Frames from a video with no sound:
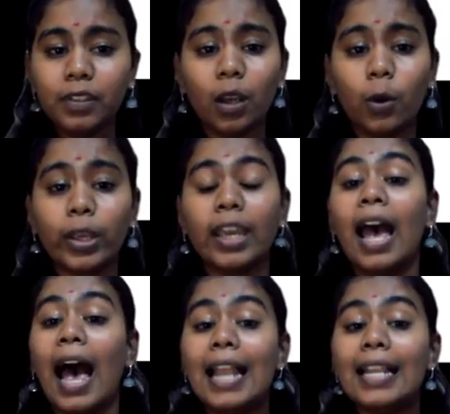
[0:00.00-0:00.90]
Okay,
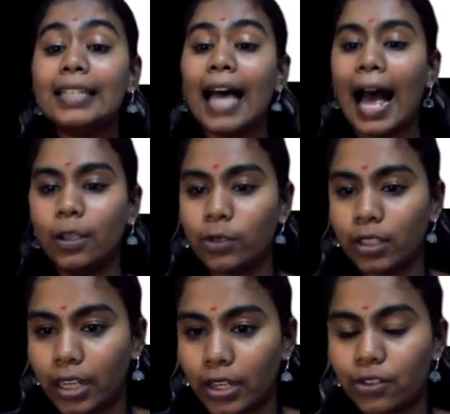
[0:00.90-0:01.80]
and this
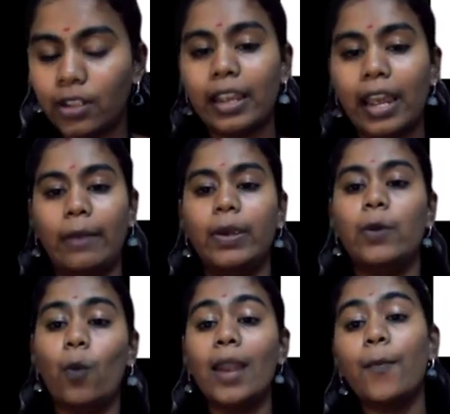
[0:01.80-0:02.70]
hallucination can be
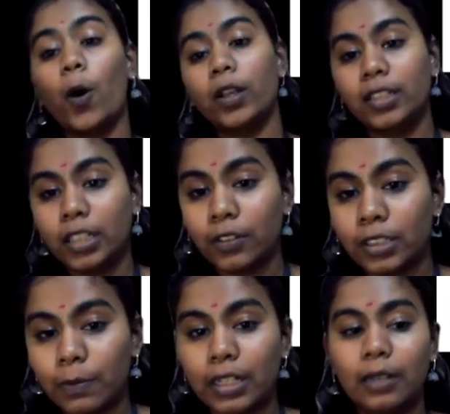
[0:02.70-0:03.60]
one positive
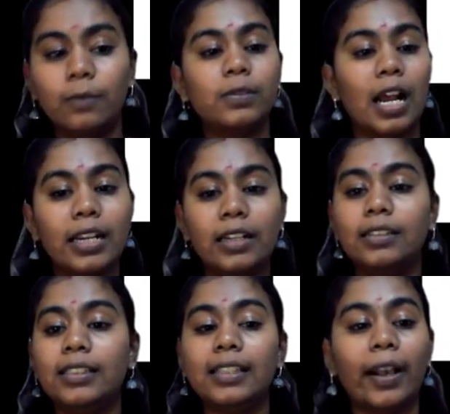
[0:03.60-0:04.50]
symptom under
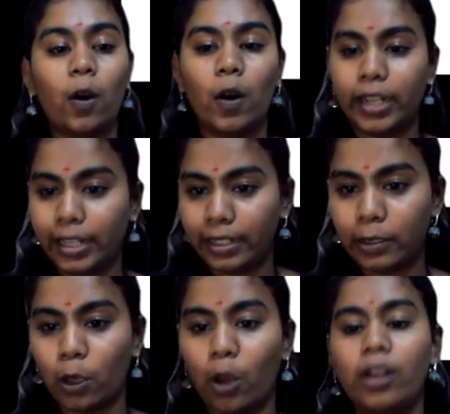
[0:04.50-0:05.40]
the psychotic
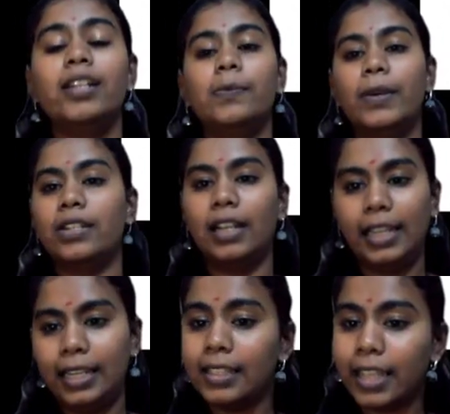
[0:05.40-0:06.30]
disorder,
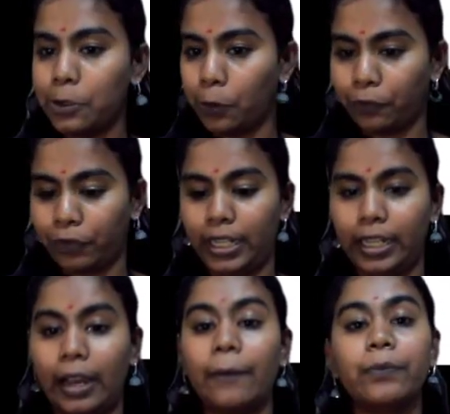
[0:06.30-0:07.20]
especially in
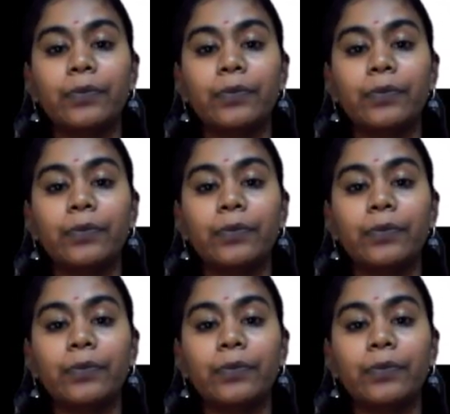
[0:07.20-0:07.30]
schizophrenia.